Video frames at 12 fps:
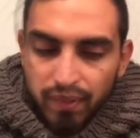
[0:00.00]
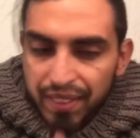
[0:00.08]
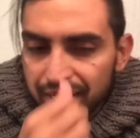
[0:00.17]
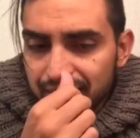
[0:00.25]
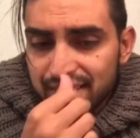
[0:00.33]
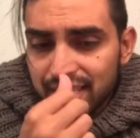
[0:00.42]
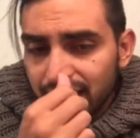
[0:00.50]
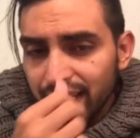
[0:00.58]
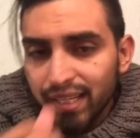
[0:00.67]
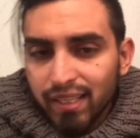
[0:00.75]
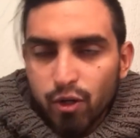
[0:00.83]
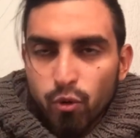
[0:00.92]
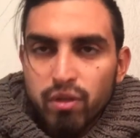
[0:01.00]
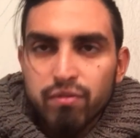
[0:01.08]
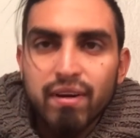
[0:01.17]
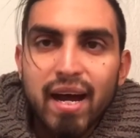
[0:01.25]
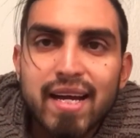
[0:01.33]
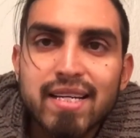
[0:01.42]
It's a little
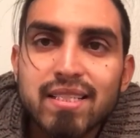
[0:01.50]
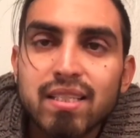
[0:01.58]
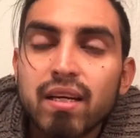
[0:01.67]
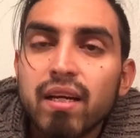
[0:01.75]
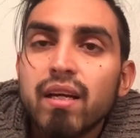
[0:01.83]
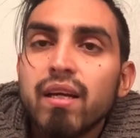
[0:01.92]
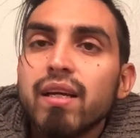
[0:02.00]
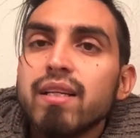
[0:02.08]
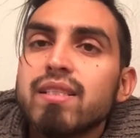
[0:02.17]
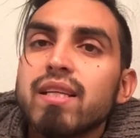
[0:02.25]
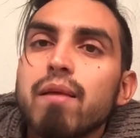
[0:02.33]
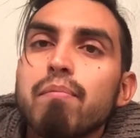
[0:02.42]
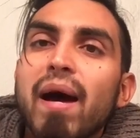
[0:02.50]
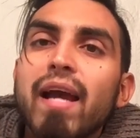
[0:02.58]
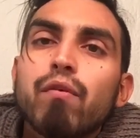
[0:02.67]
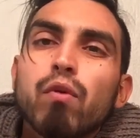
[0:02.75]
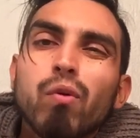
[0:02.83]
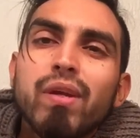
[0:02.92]
device. It's a
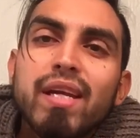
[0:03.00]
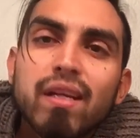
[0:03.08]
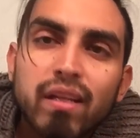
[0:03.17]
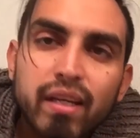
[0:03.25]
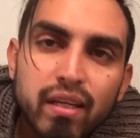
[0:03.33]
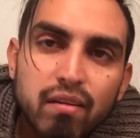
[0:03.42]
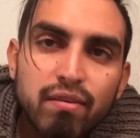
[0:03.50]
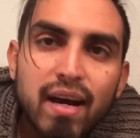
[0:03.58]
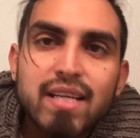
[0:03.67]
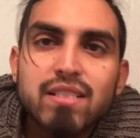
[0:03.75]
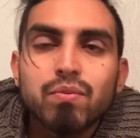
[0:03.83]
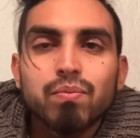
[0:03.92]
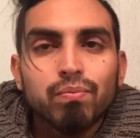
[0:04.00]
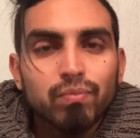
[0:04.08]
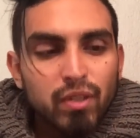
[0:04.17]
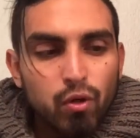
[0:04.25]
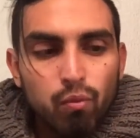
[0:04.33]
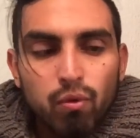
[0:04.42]
micro needling device,
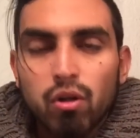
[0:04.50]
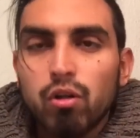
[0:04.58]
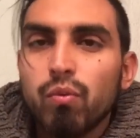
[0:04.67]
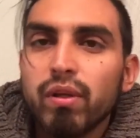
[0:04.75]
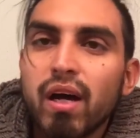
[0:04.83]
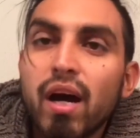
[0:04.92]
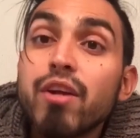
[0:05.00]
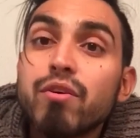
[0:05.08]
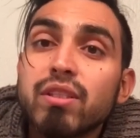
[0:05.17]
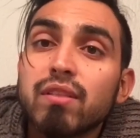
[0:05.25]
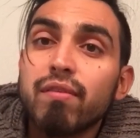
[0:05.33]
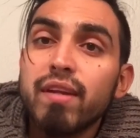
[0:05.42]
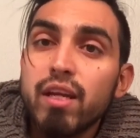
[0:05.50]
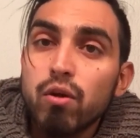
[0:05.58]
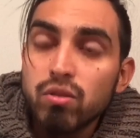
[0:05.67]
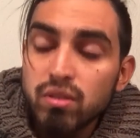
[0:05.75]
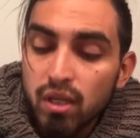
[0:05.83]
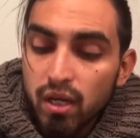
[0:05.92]
little roller with hundreds of
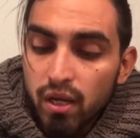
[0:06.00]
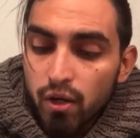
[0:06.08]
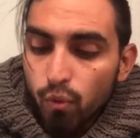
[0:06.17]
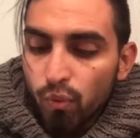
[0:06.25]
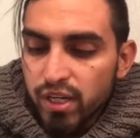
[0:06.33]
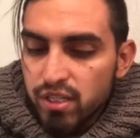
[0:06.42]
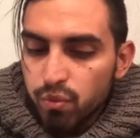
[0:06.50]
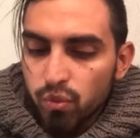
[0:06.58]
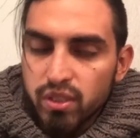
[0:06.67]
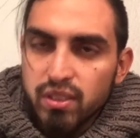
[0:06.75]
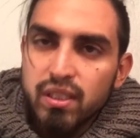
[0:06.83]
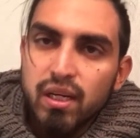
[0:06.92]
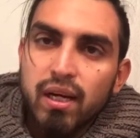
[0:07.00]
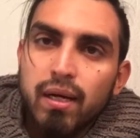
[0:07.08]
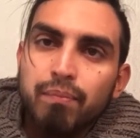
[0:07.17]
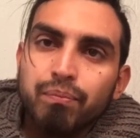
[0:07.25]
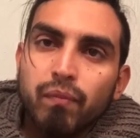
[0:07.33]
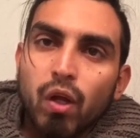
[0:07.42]
needles, which was
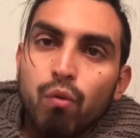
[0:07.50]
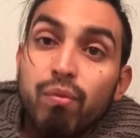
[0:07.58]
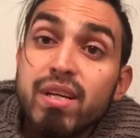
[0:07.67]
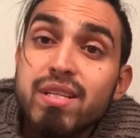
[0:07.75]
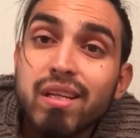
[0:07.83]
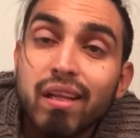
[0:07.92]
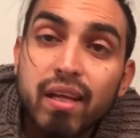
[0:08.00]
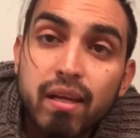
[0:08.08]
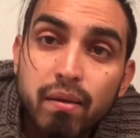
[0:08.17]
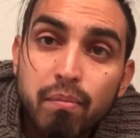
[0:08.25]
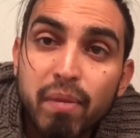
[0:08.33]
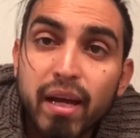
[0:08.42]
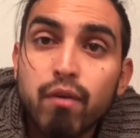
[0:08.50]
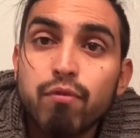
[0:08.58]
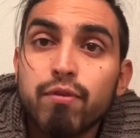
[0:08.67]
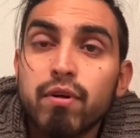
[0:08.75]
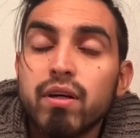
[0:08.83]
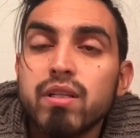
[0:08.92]
originally meant
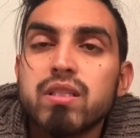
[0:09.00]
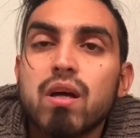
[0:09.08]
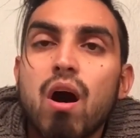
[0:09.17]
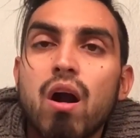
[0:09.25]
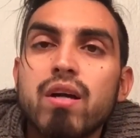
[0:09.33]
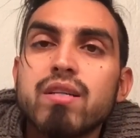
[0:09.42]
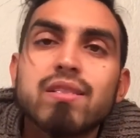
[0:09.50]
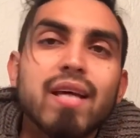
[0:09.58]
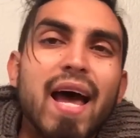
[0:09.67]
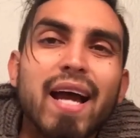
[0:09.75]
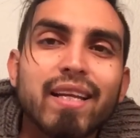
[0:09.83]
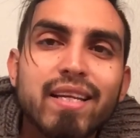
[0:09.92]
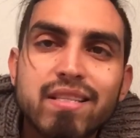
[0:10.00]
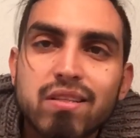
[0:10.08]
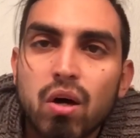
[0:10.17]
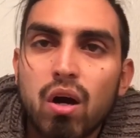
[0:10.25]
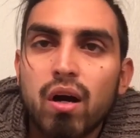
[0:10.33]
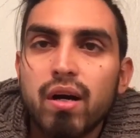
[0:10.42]
for scars, acne
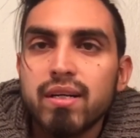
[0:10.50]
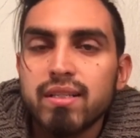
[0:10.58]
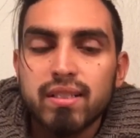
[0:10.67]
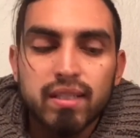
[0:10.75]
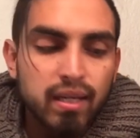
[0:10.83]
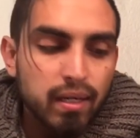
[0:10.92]
scars,